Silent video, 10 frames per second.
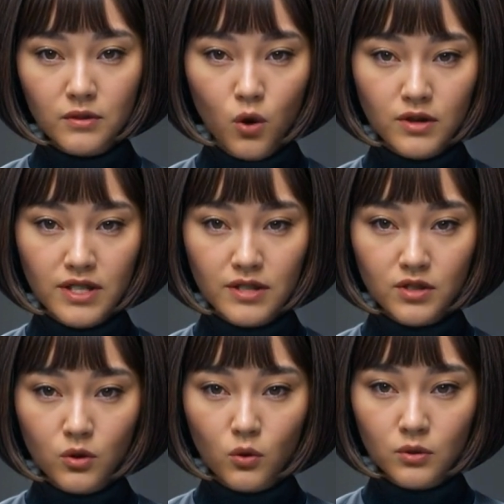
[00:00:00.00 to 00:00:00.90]
Once
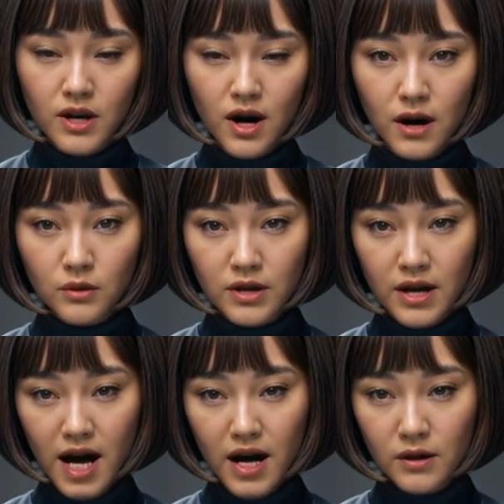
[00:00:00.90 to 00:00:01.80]
installed, open
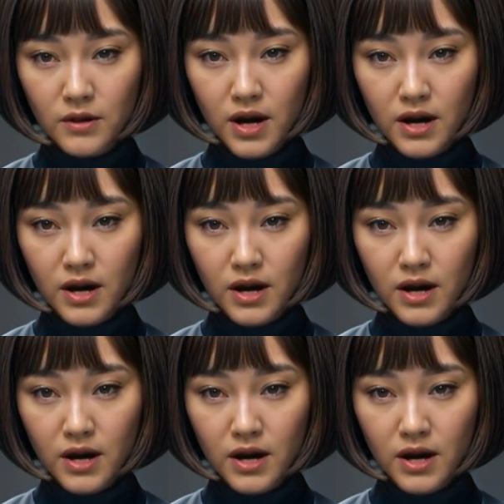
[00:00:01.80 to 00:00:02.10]
the app.